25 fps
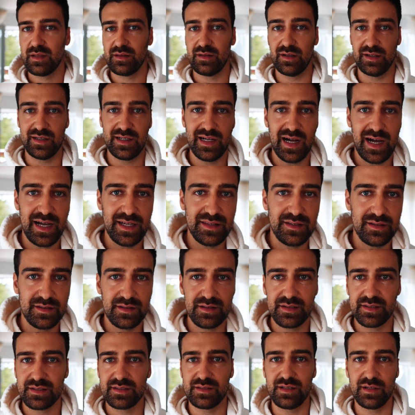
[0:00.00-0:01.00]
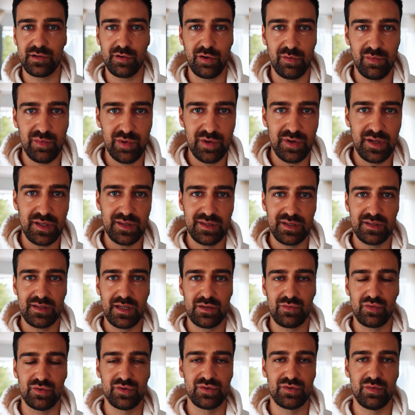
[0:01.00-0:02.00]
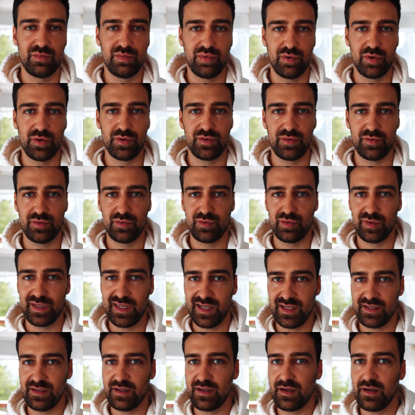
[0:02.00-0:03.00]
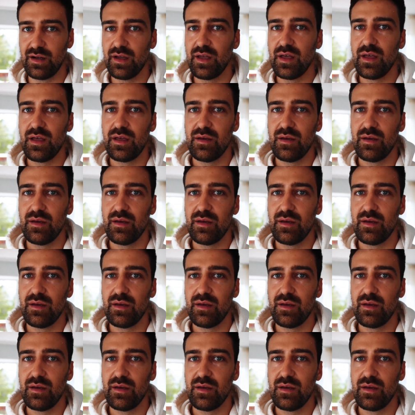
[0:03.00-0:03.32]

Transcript: the guidance, the community that will support you together.